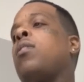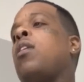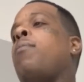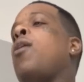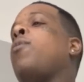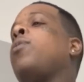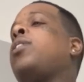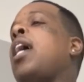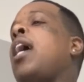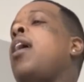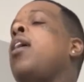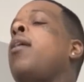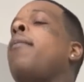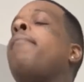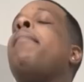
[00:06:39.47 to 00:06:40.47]
Come on with
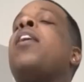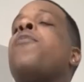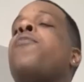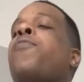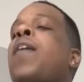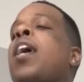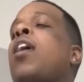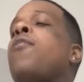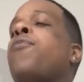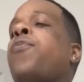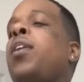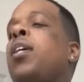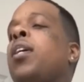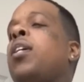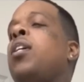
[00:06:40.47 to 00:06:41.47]
y'all. Matter of fact,
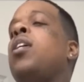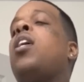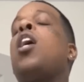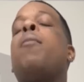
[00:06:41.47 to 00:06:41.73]
I'm feeling good.